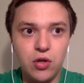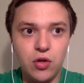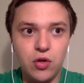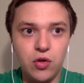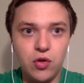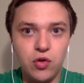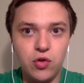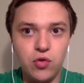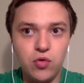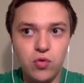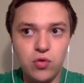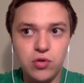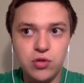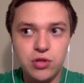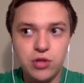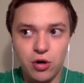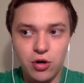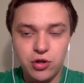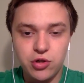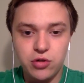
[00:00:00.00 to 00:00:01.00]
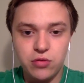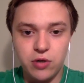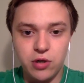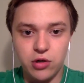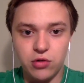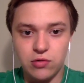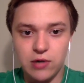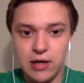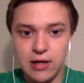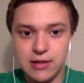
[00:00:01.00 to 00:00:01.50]
you start to
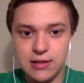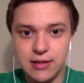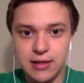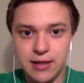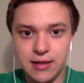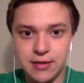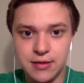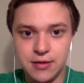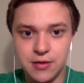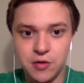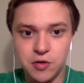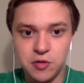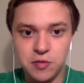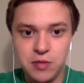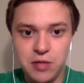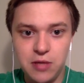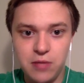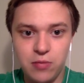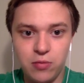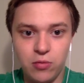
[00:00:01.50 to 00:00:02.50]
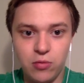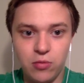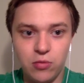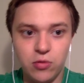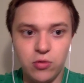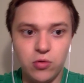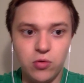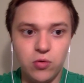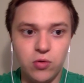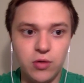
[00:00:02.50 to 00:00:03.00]
aggress against those people
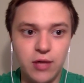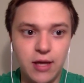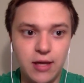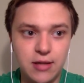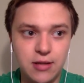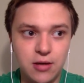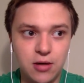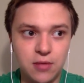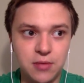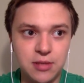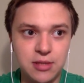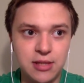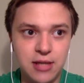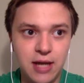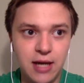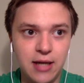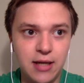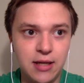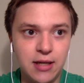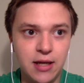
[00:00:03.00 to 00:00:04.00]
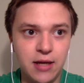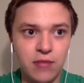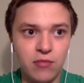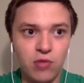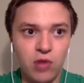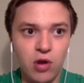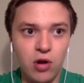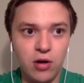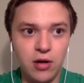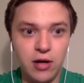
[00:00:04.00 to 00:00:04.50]
who, yes, are misguided and
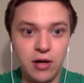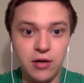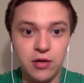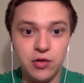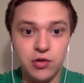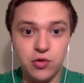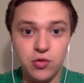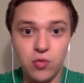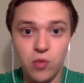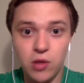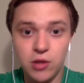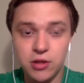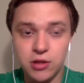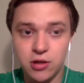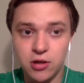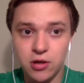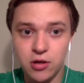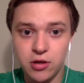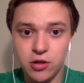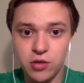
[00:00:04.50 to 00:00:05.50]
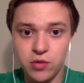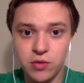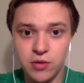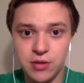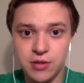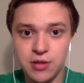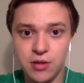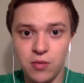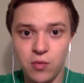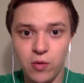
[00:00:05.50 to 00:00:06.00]
wrong and do want to hurt you in
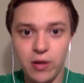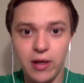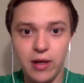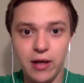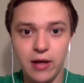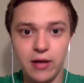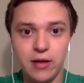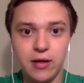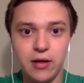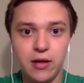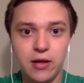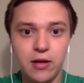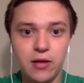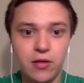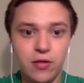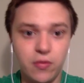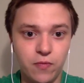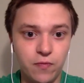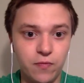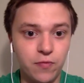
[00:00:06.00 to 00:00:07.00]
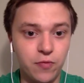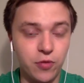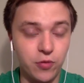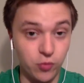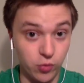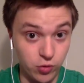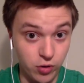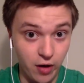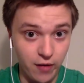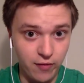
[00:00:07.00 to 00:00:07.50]
some way
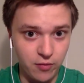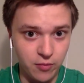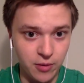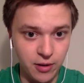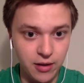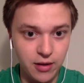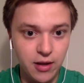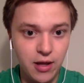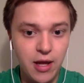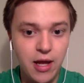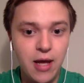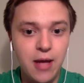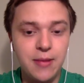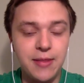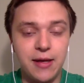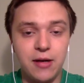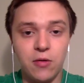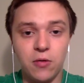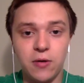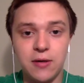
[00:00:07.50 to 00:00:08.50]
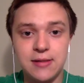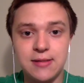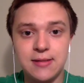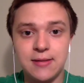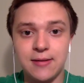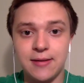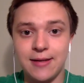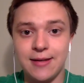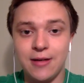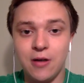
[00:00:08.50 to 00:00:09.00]
through government. They don't
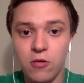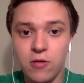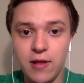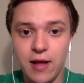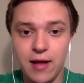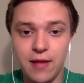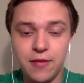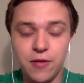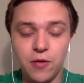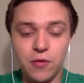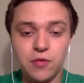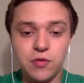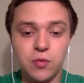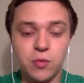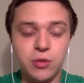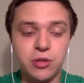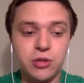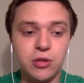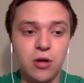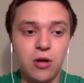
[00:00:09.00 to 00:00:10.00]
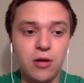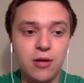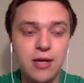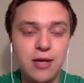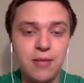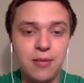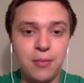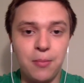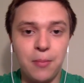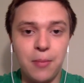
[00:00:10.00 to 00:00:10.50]
necessarily know that, though. So we should all
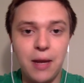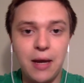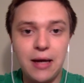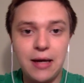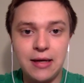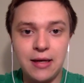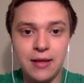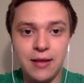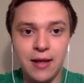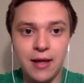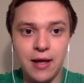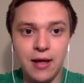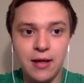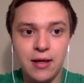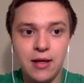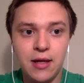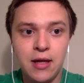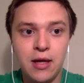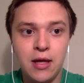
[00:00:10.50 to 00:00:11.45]
keep in mind that